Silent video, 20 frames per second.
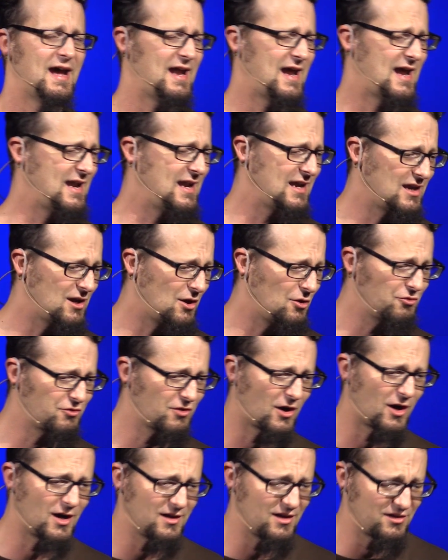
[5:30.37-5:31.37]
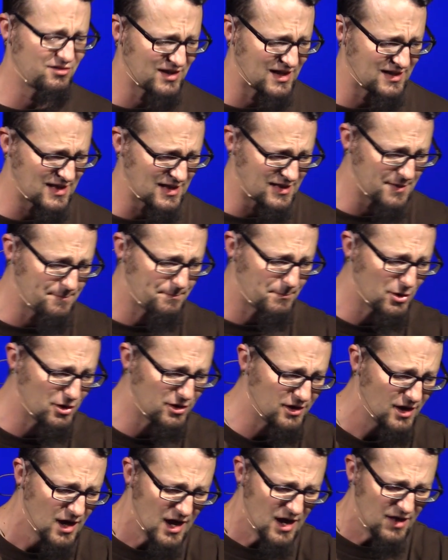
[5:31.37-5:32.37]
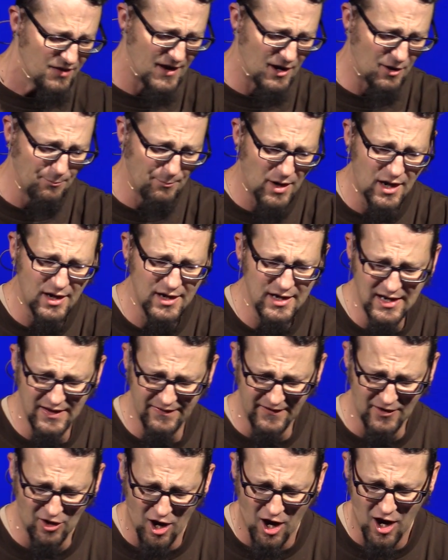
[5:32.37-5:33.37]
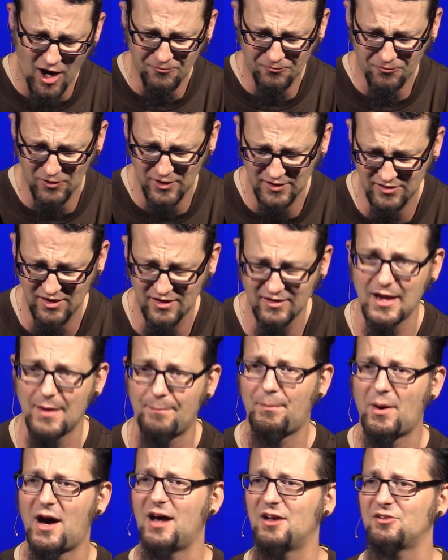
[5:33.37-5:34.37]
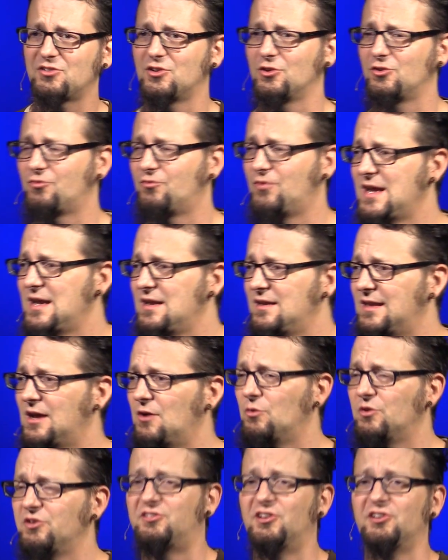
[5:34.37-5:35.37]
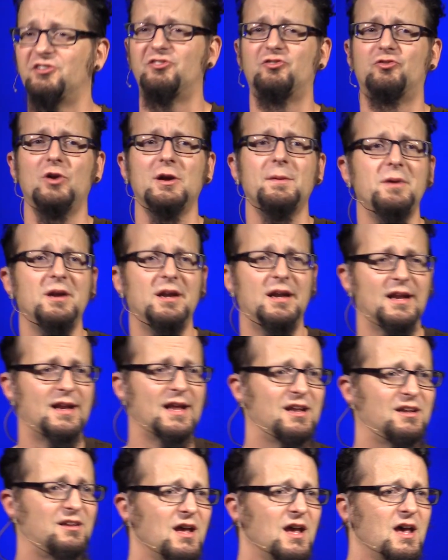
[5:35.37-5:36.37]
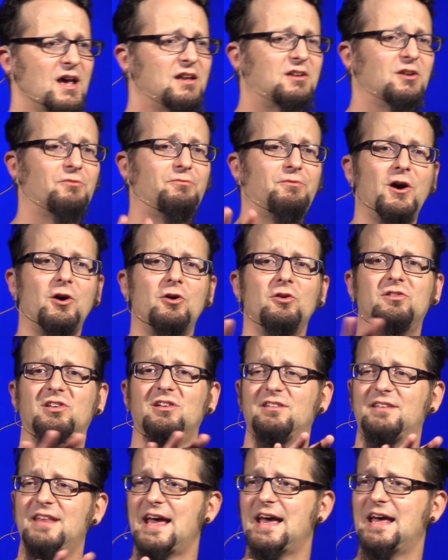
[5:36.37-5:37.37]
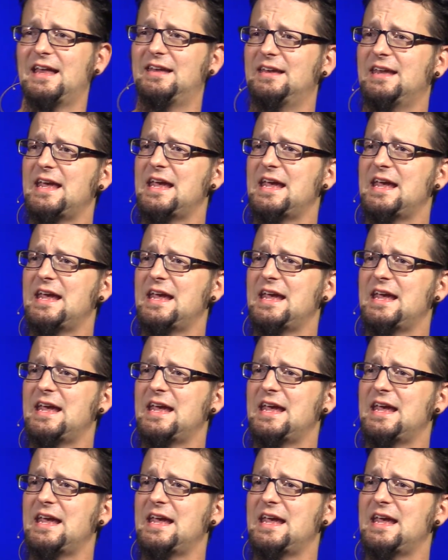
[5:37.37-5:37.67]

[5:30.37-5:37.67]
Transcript: And it goes on to say that they put their money and their offerings at the apostles' feet, and it was distributed as to folks as they had